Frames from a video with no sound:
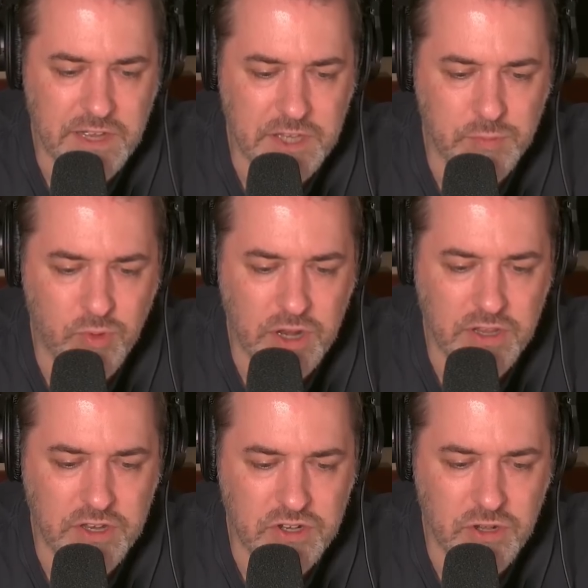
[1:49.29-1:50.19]
At this
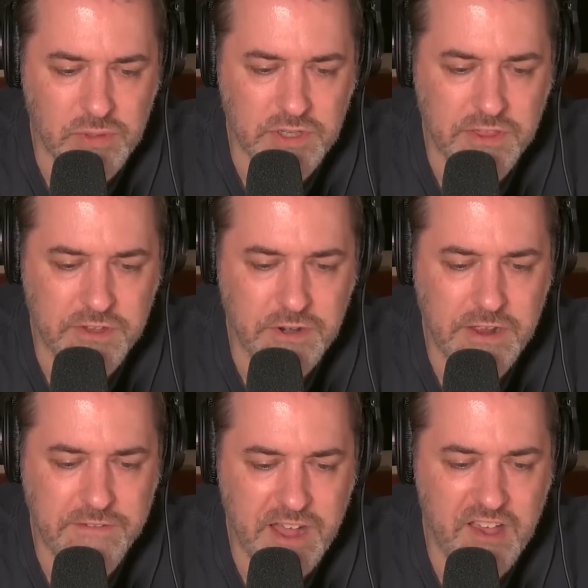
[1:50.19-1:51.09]
point, the show was
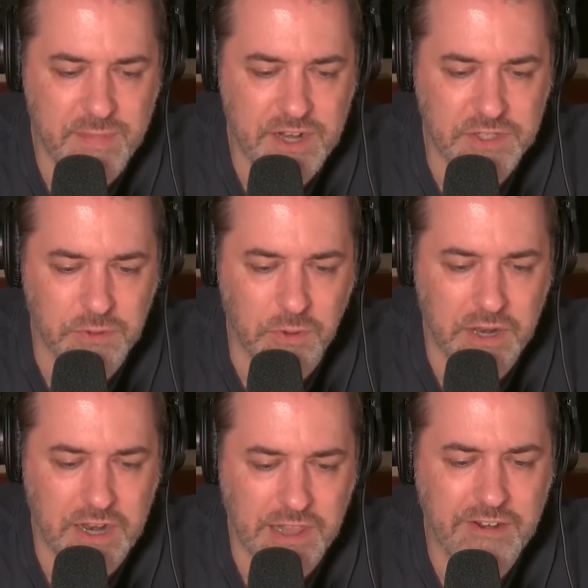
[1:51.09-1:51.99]
35 minutes
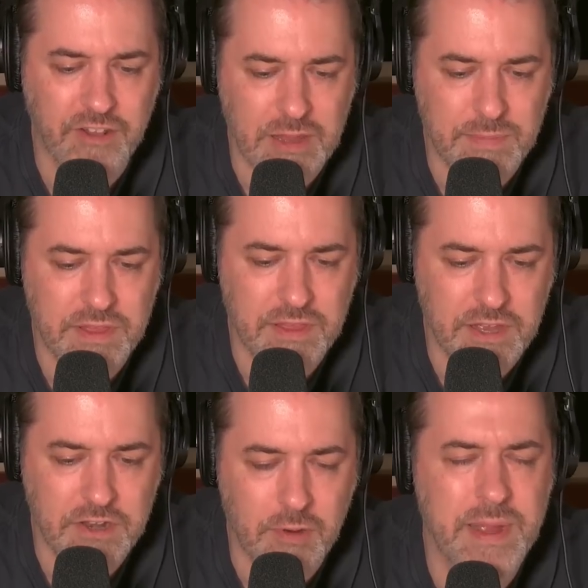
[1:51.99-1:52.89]
old and had literally
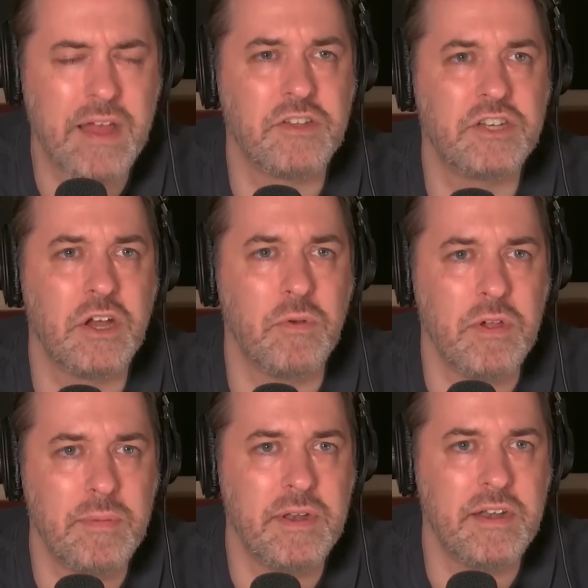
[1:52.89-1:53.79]
been the Darby Allin
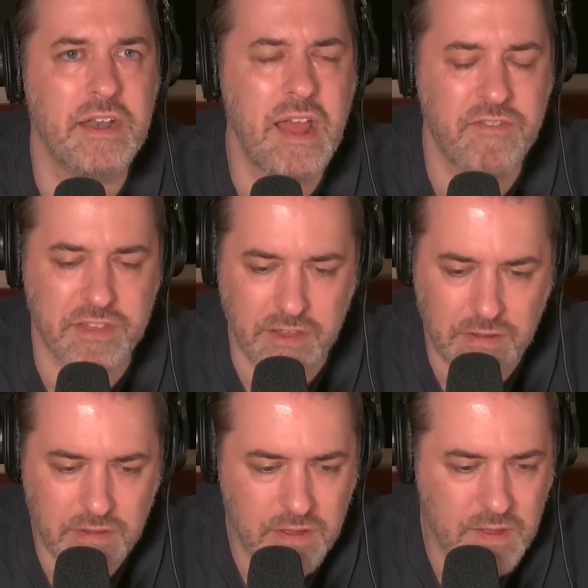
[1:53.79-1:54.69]
show. He'd been in everything.